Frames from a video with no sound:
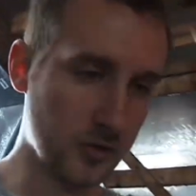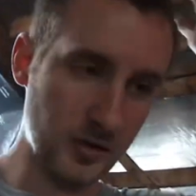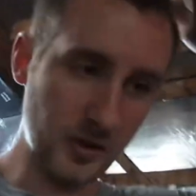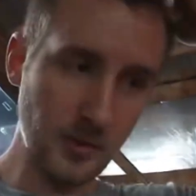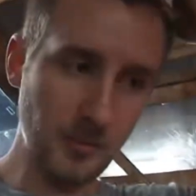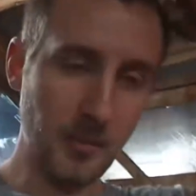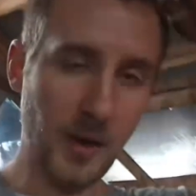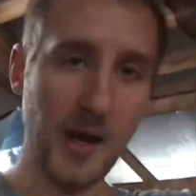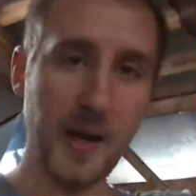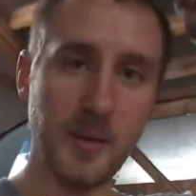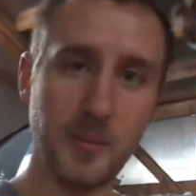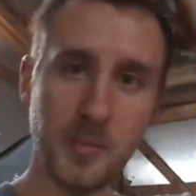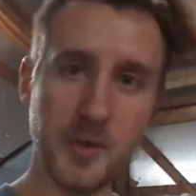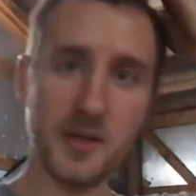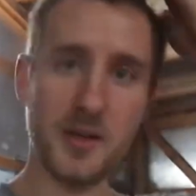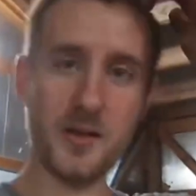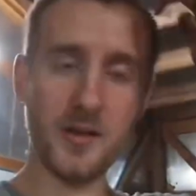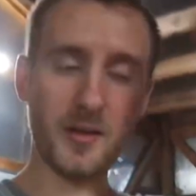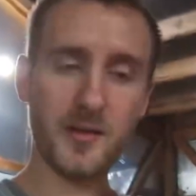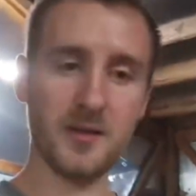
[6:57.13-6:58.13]
she might be
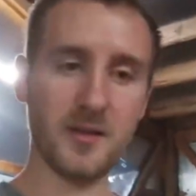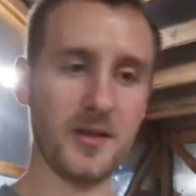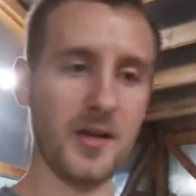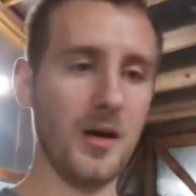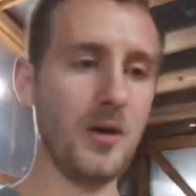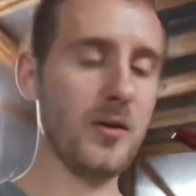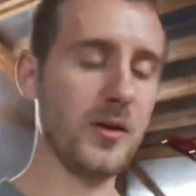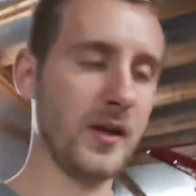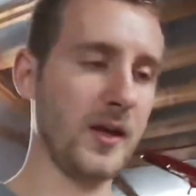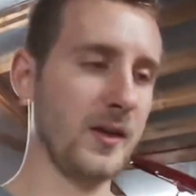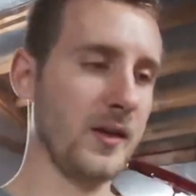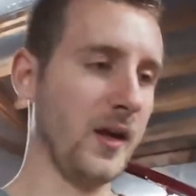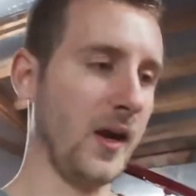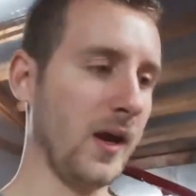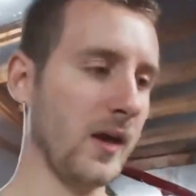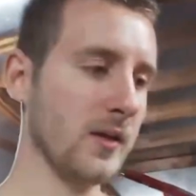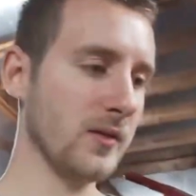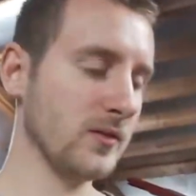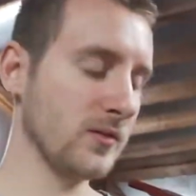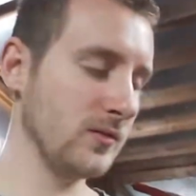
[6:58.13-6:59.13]
good to go again,
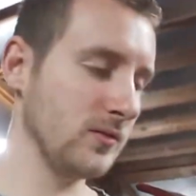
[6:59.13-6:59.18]
guys.